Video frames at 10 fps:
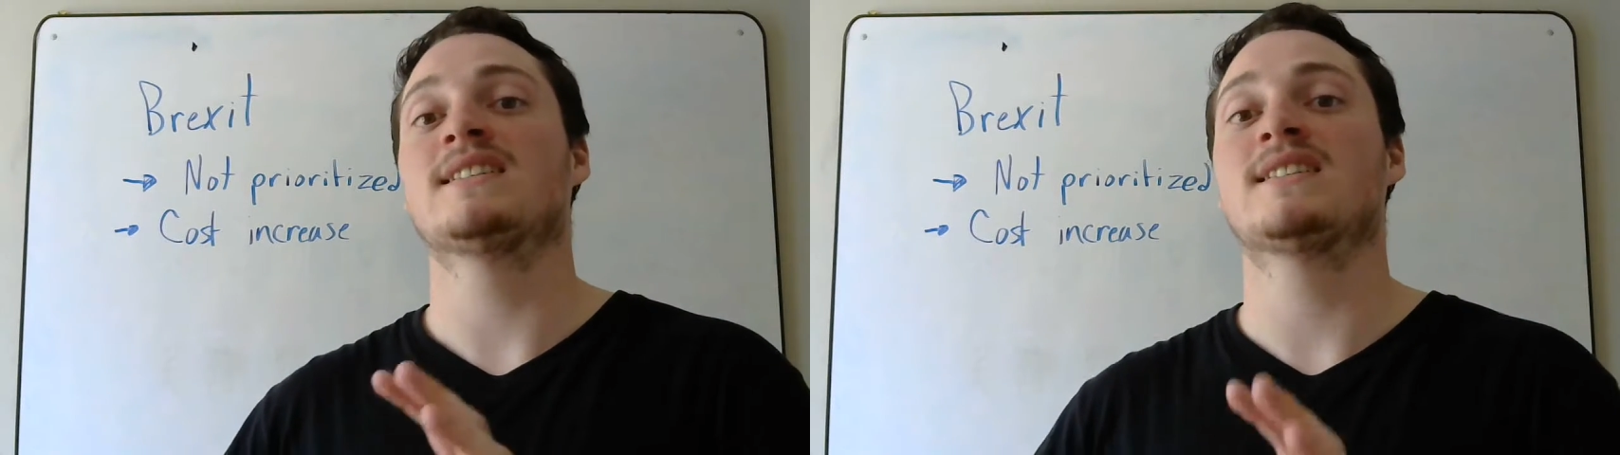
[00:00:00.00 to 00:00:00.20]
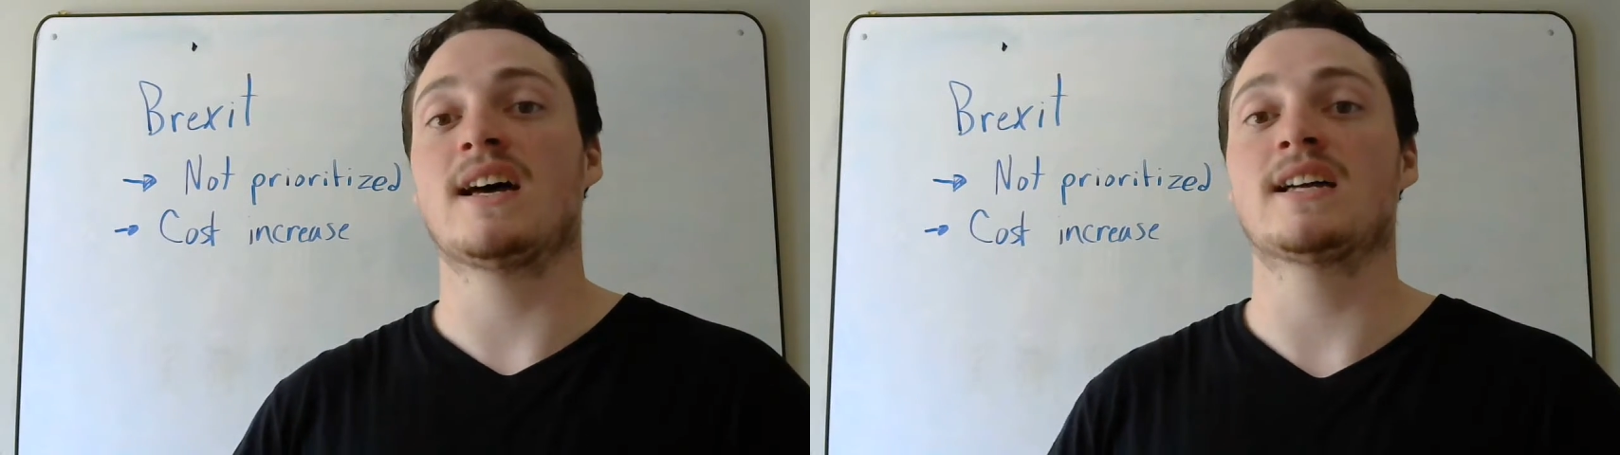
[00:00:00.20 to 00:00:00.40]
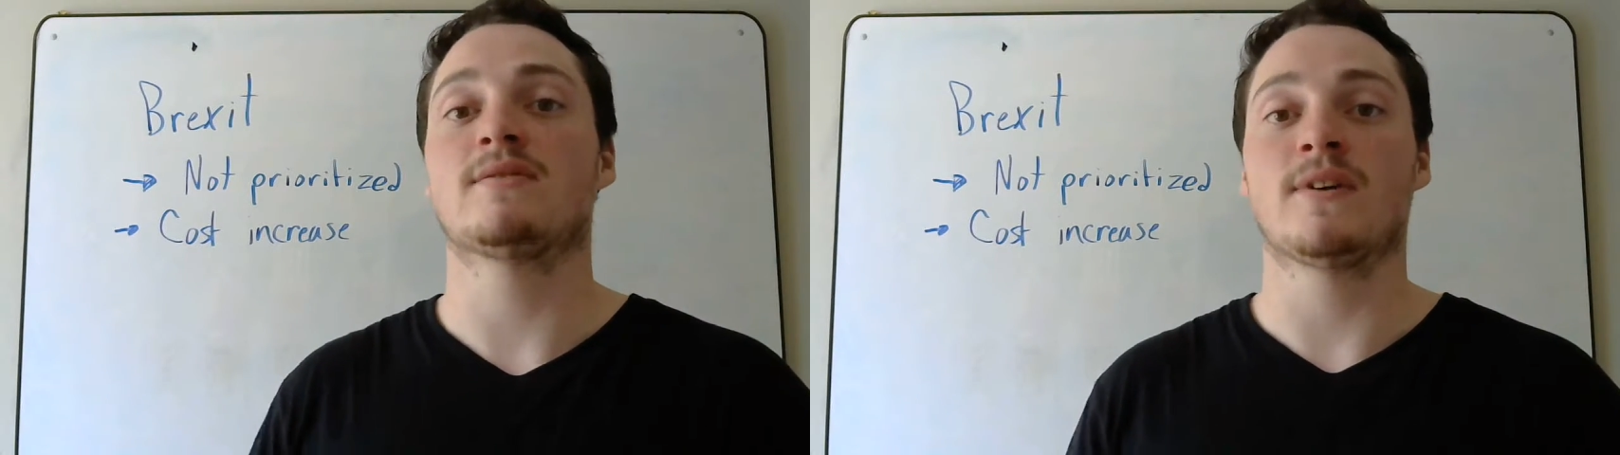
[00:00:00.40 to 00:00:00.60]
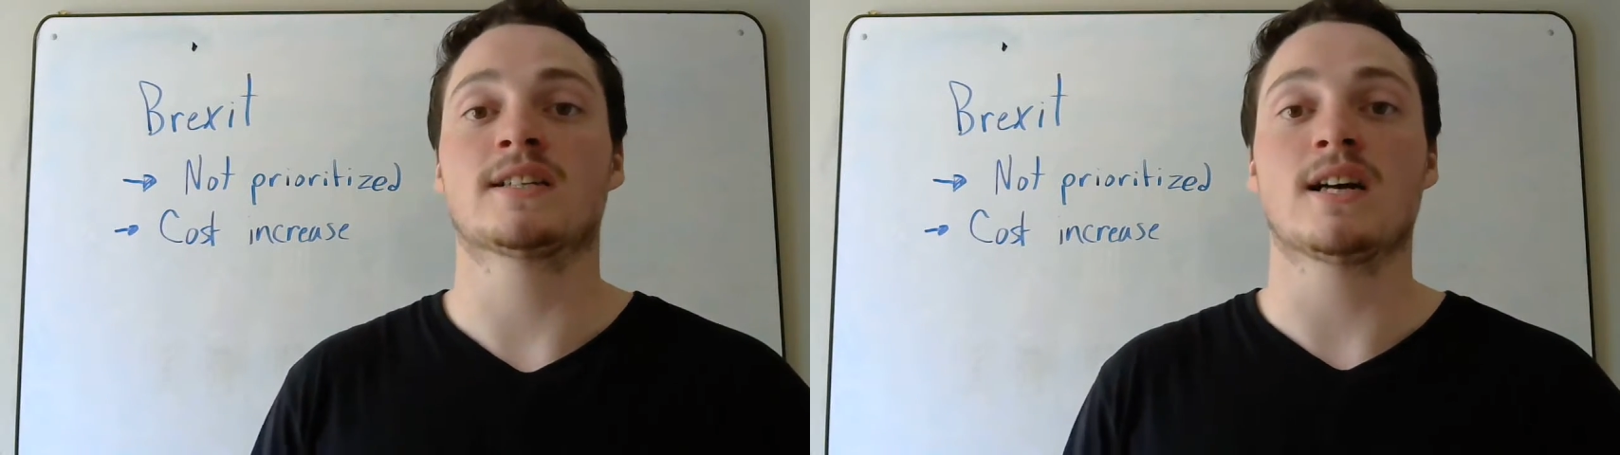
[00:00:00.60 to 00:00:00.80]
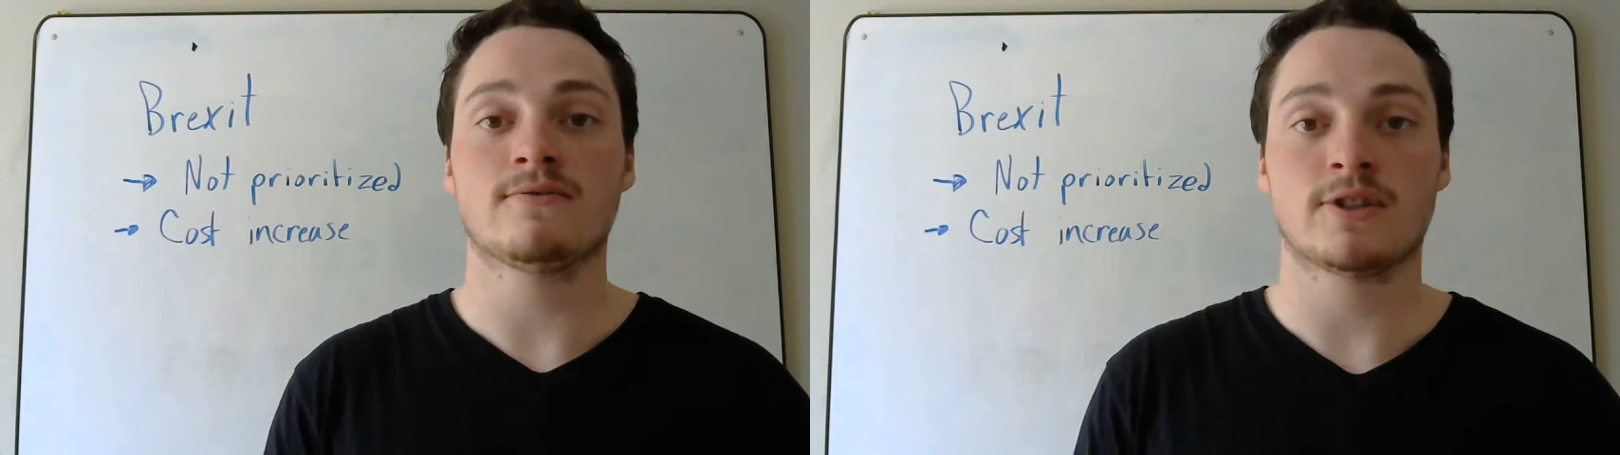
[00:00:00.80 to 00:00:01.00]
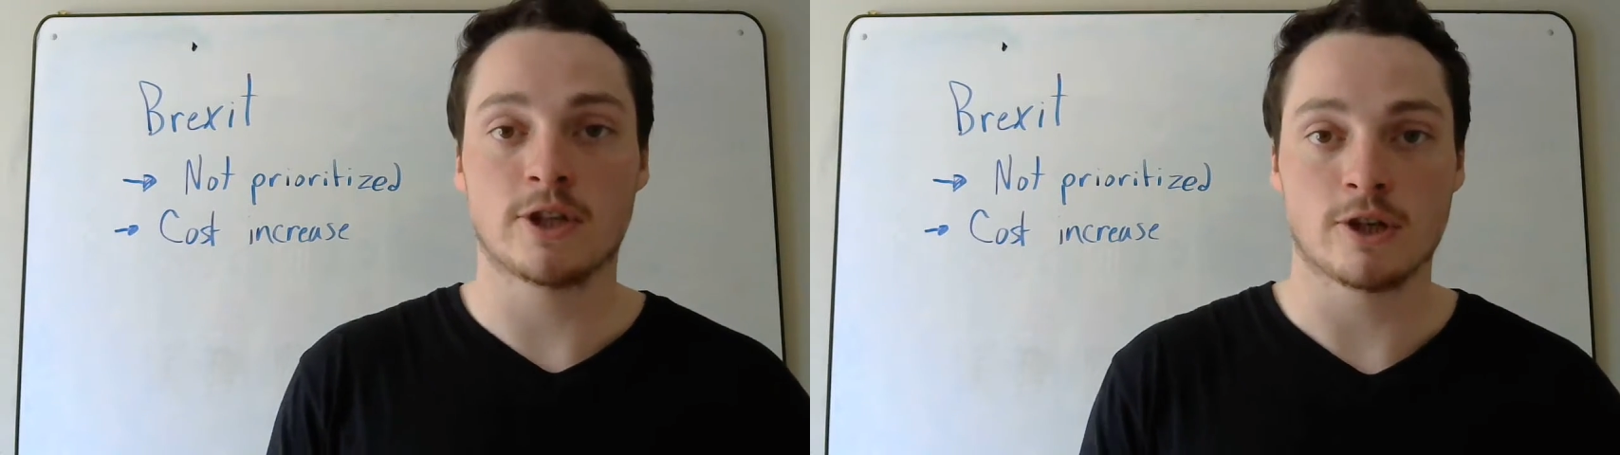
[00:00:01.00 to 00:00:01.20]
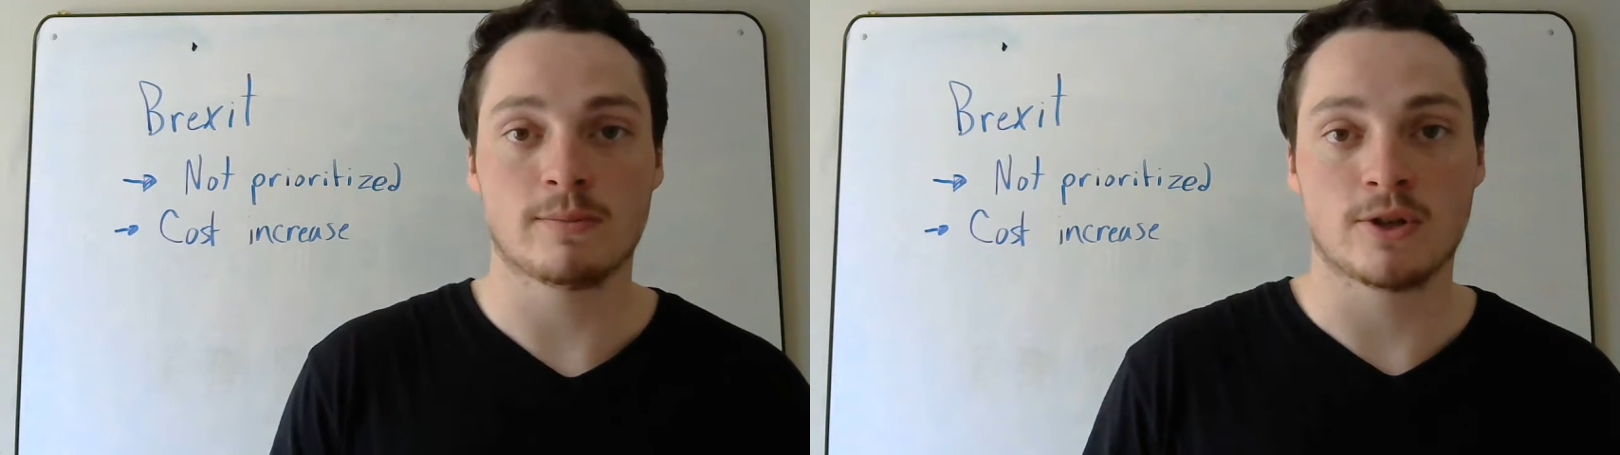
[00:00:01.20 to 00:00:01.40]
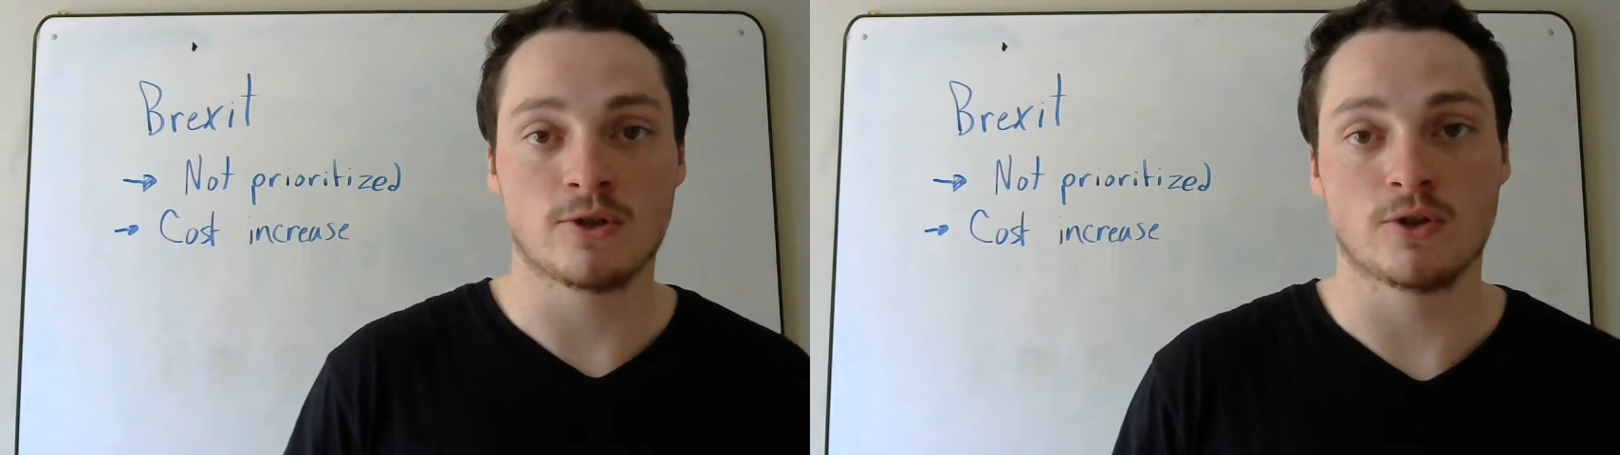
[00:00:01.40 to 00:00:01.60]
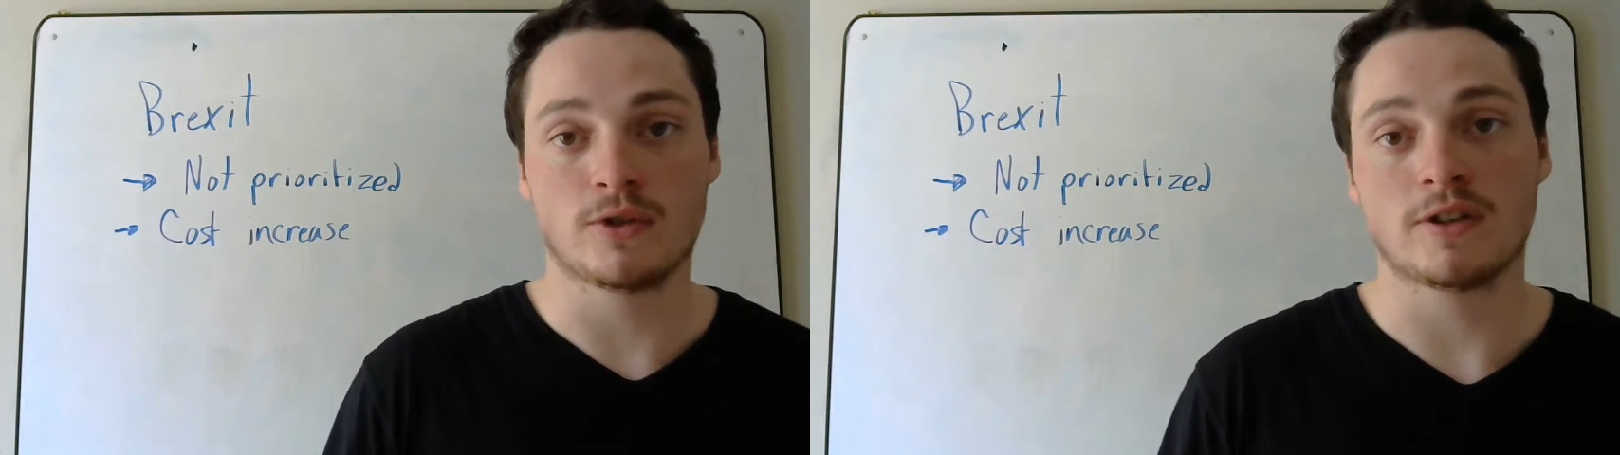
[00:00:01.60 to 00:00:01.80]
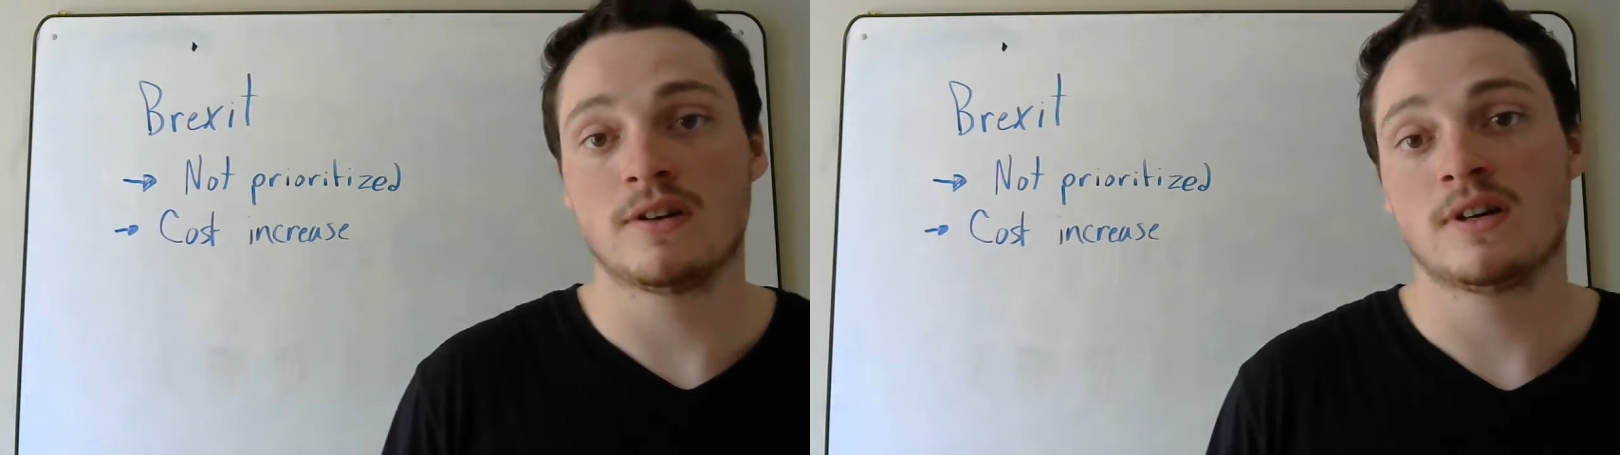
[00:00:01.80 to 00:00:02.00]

side effect of the European Union.